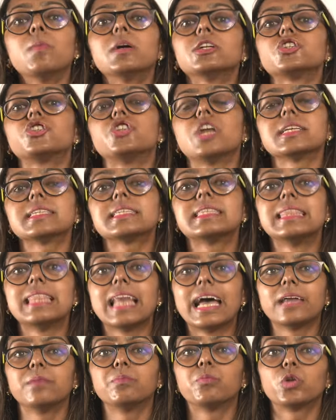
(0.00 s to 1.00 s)
much does
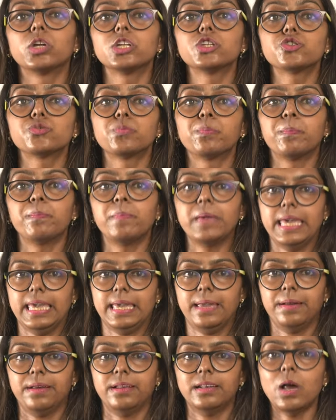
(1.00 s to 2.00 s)
Lionbridge
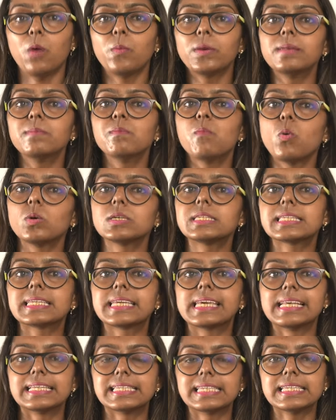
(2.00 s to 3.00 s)
pay? Now, in most
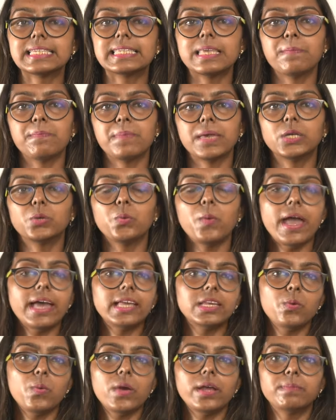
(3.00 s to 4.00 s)
cases, they pay you
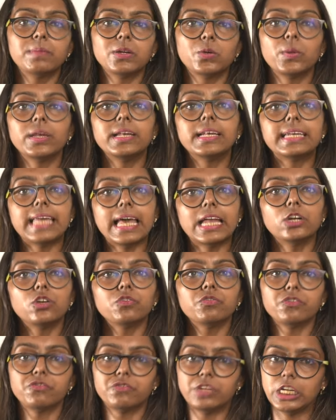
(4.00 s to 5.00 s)
anywhere between $10 to
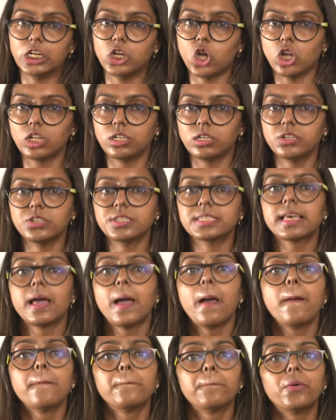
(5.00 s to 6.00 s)
$15
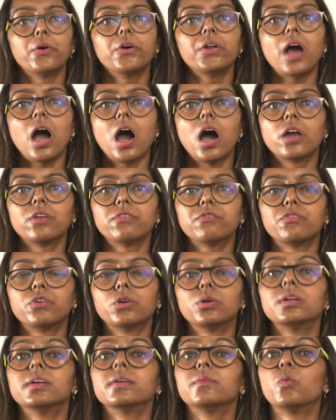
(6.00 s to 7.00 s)
per hour
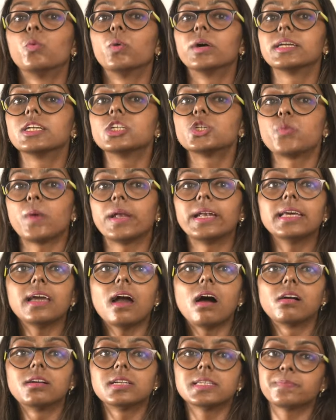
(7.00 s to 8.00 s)
for working 20
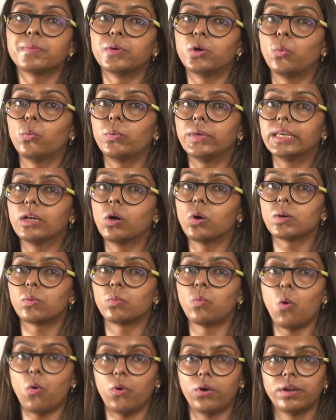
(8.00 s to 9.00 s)
hours per week or
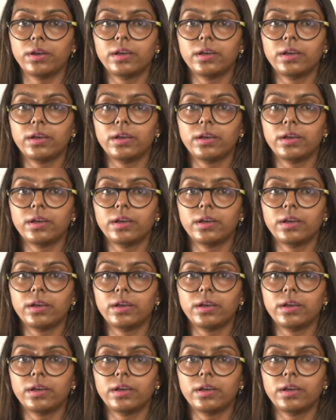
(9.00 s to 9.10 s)
more.